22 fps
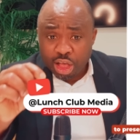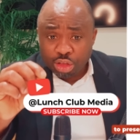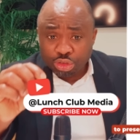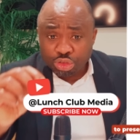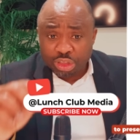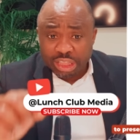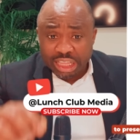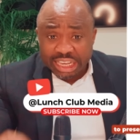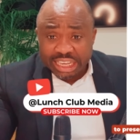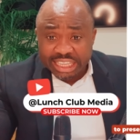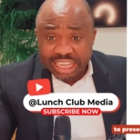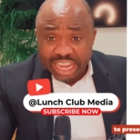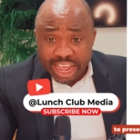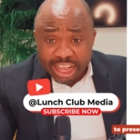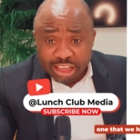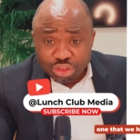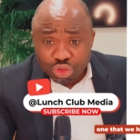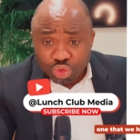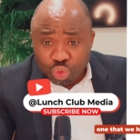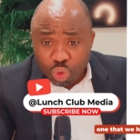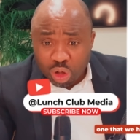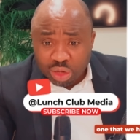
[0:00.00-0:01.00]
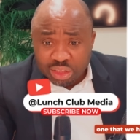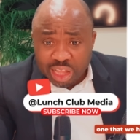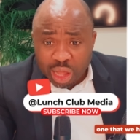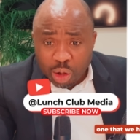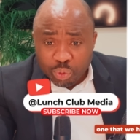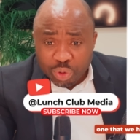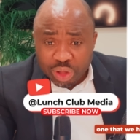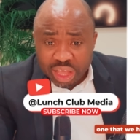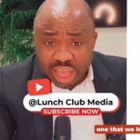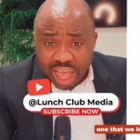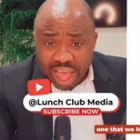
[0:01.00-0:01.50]
The next one that
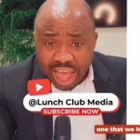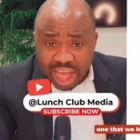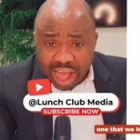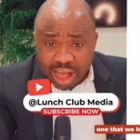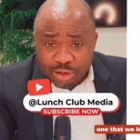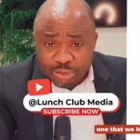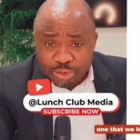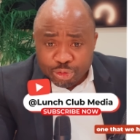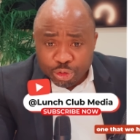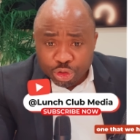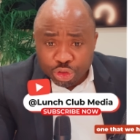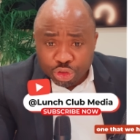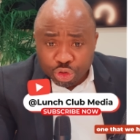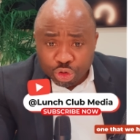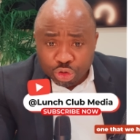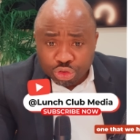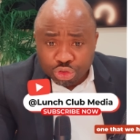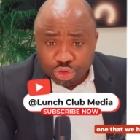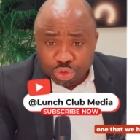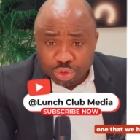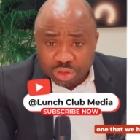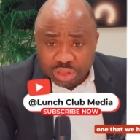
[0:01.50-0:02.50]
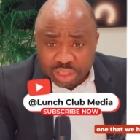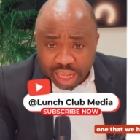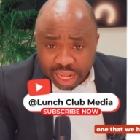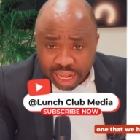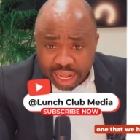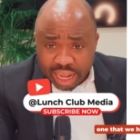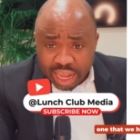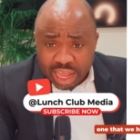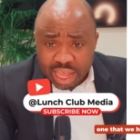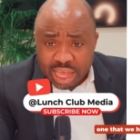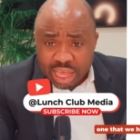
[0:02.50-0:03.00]
we have for you
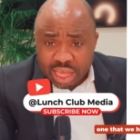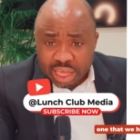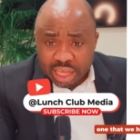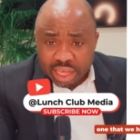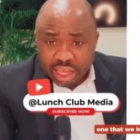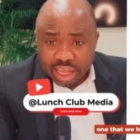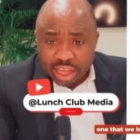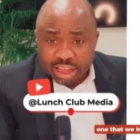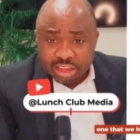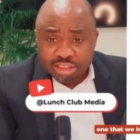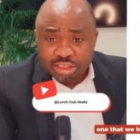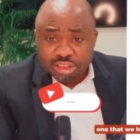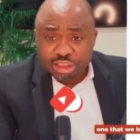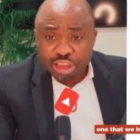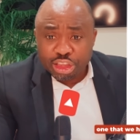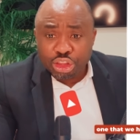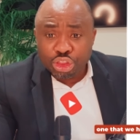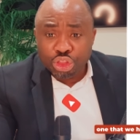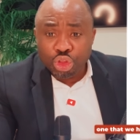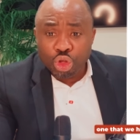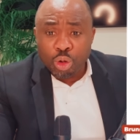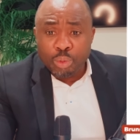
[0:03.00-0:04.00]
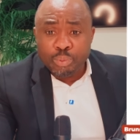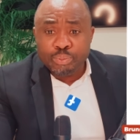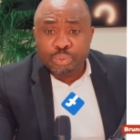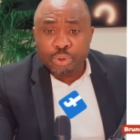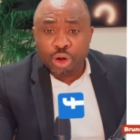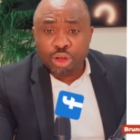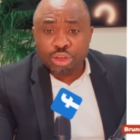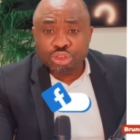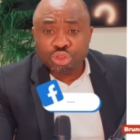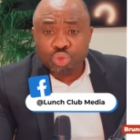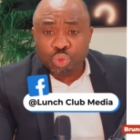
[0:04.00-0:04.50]
today is the New
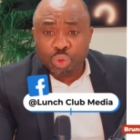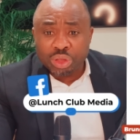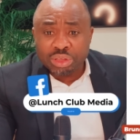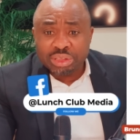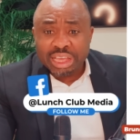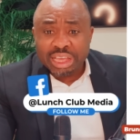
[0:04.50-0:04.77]
Brunswick